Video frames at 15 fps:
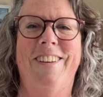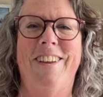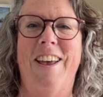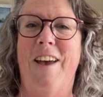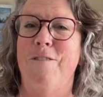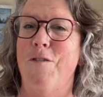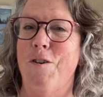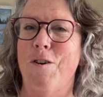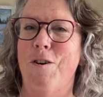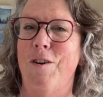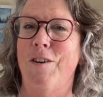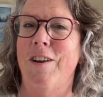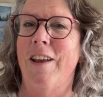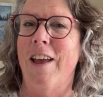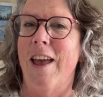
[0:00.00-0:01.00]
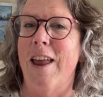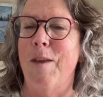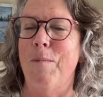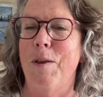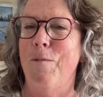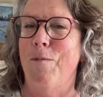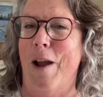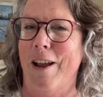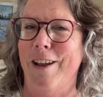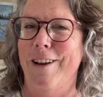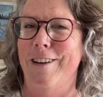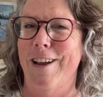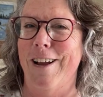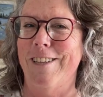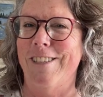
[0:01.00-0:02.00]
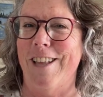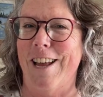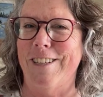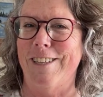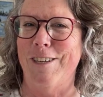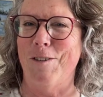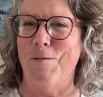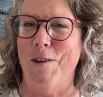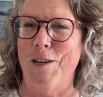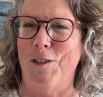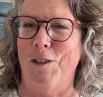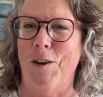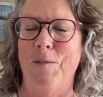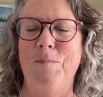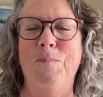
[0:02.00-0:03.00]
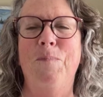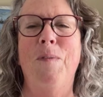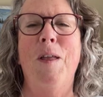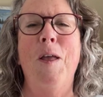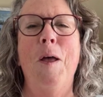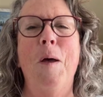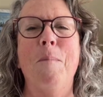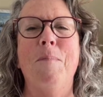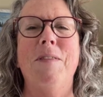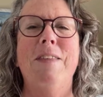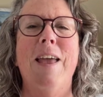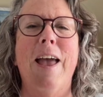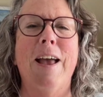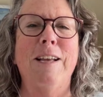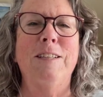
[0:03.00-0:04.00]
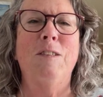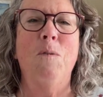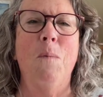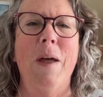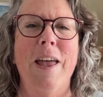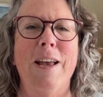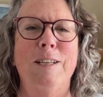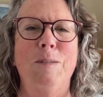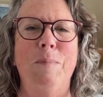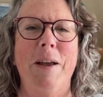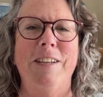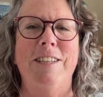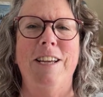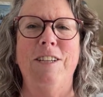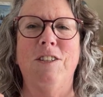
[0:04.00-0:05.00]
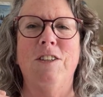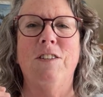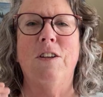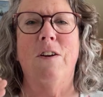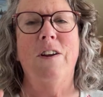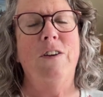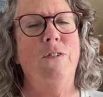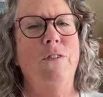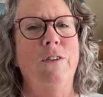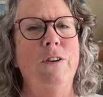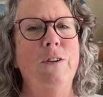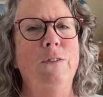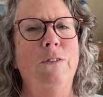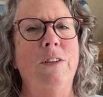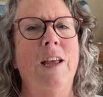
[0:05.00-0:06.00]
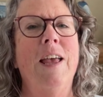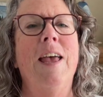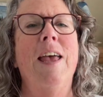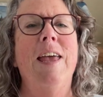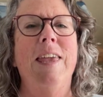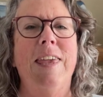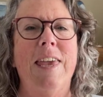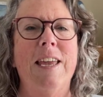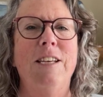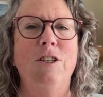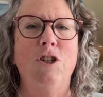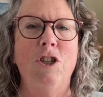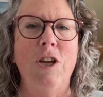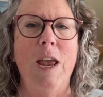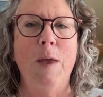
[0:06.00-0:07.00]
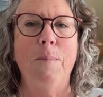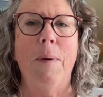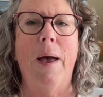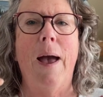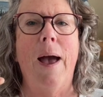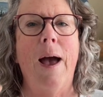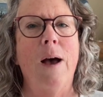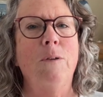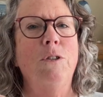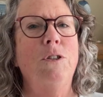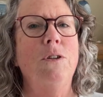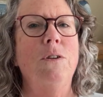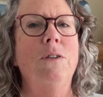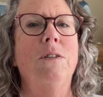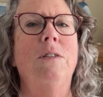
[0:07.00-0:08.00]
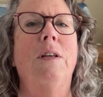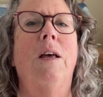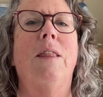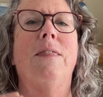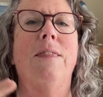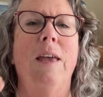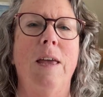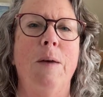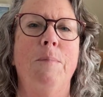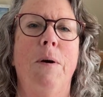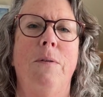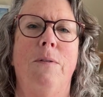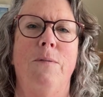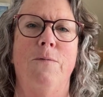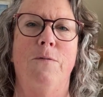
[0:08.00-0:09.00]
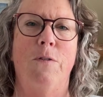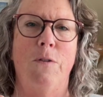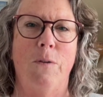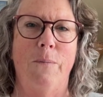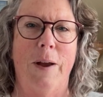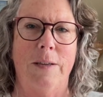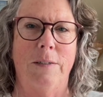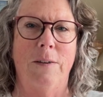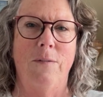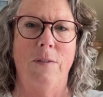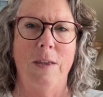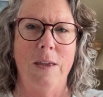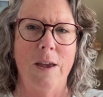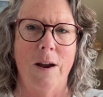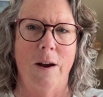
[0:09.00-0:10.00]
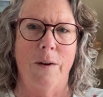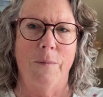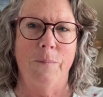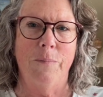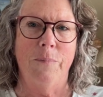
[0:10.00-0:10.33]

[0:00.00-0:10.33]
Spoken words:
Ever heard anybody recognize that situation? But the way expectations are introduced can shape how students think about them for the rest of the year.